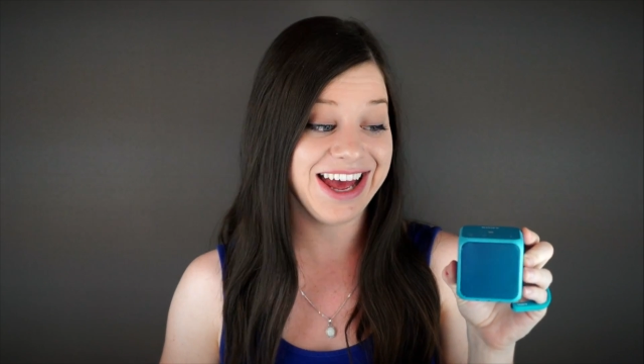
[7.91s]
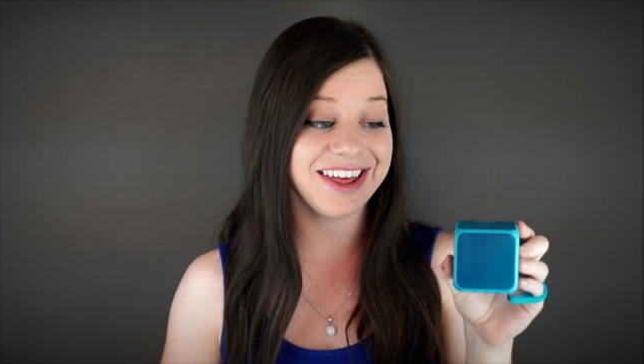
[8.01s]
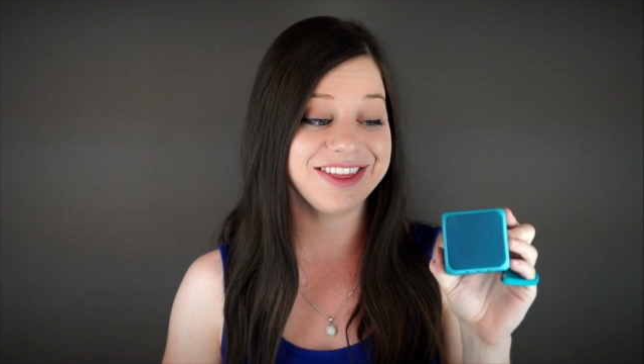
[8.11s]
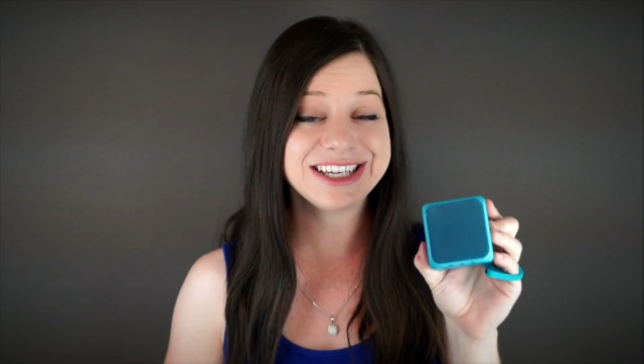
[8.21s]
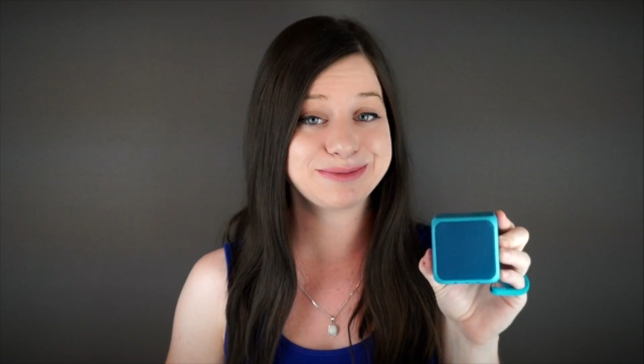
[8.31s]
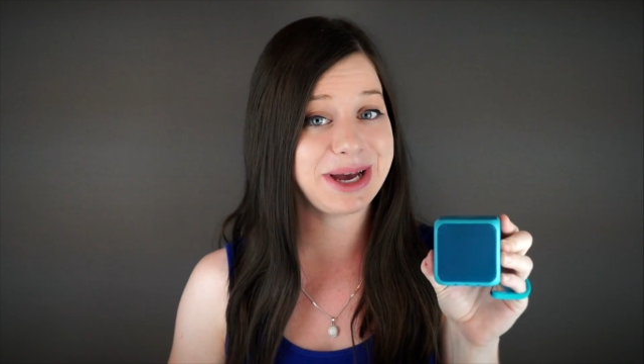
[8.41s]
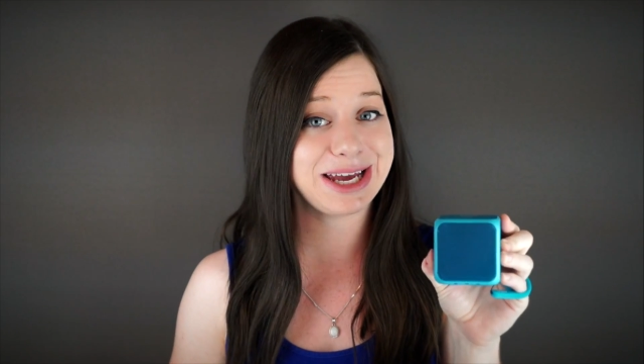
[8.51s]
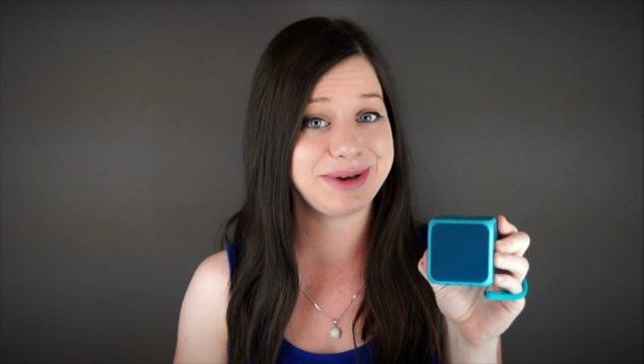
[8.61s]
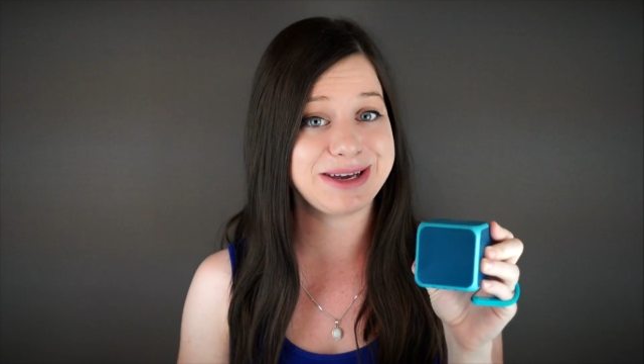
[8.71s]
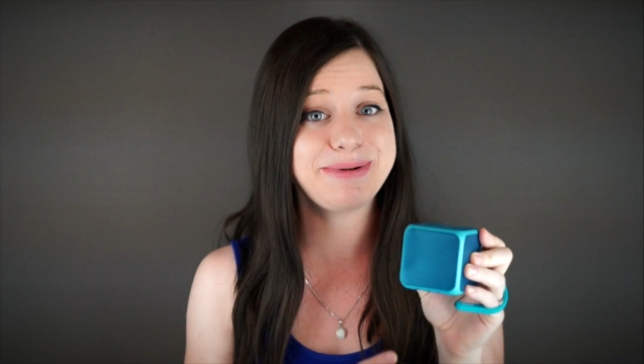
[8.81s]
This
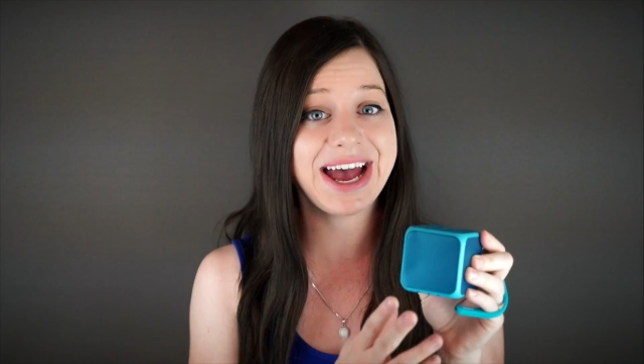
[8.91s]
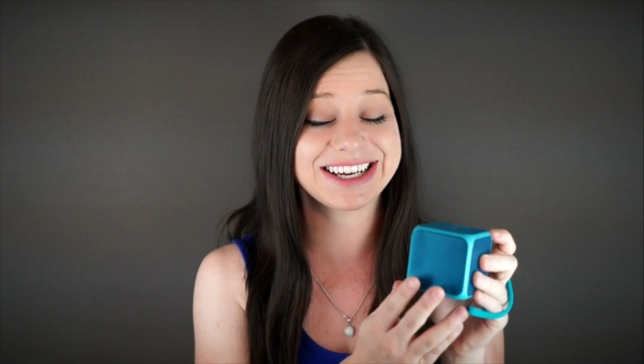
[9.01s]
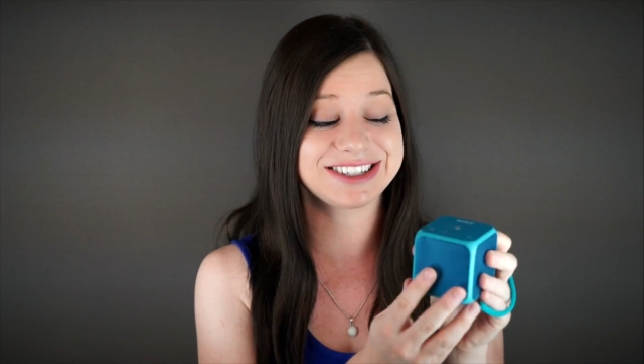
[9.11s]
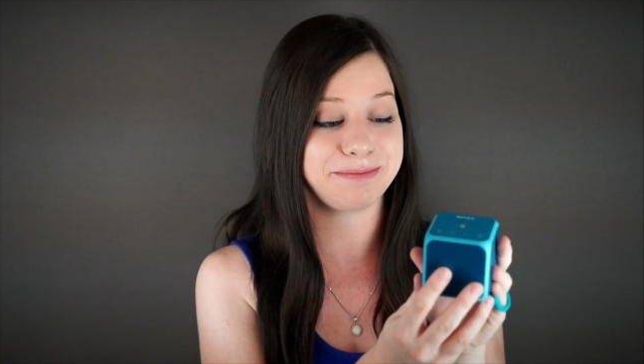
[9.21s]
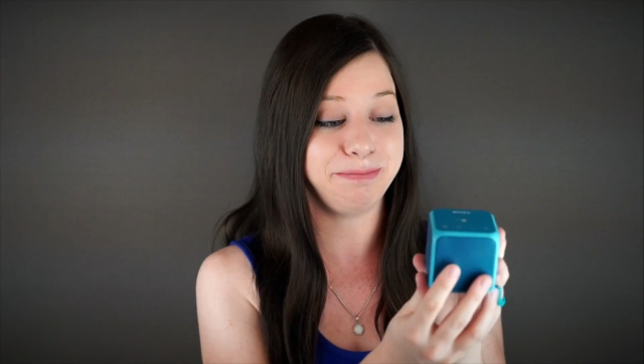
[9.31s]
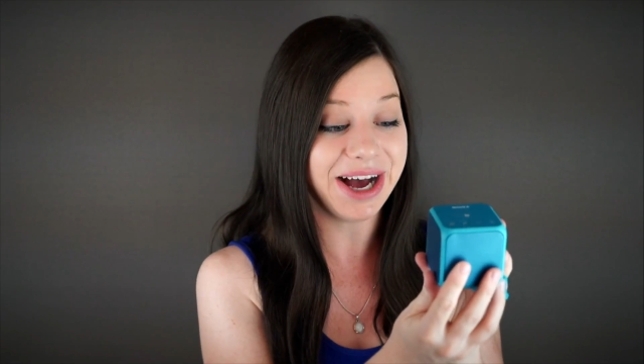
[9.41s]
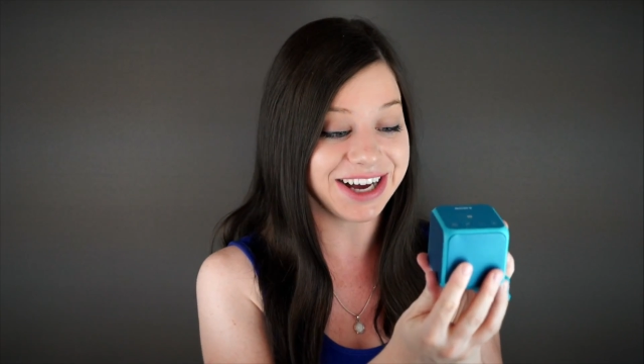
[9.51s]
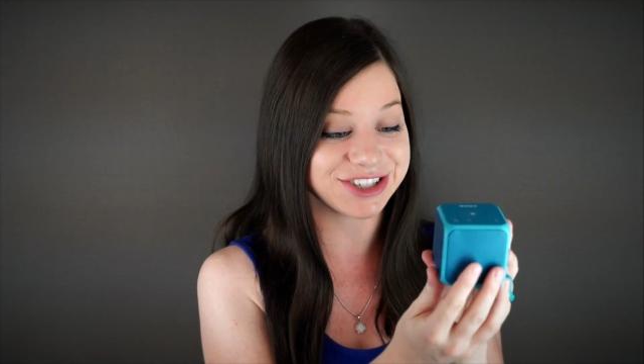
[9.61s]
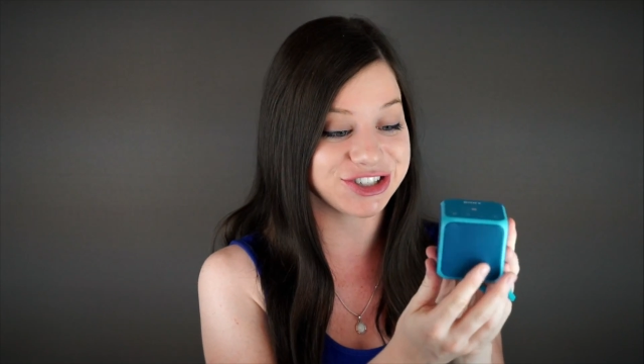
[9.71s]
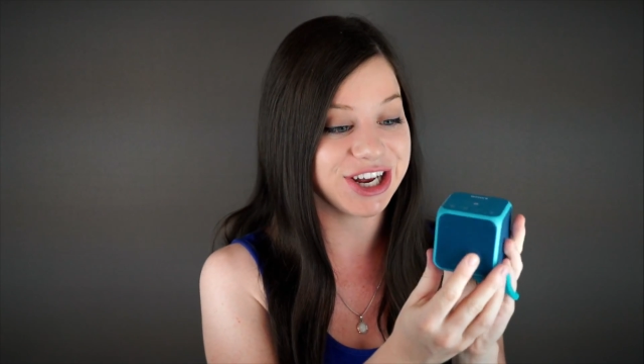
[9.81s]
baby packs a
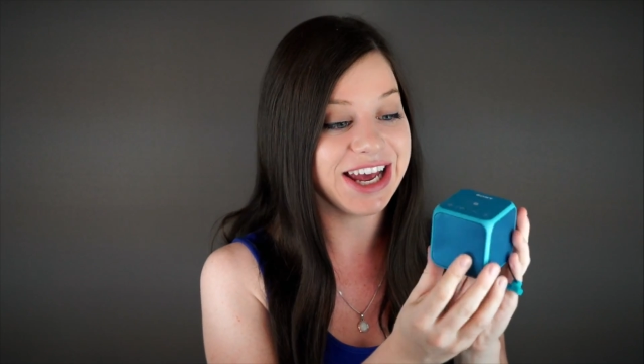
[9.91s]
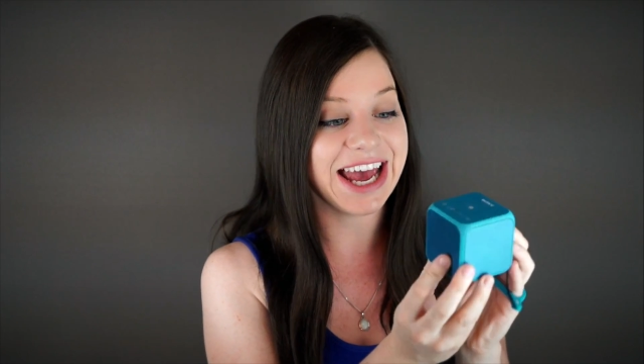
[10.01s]
punch,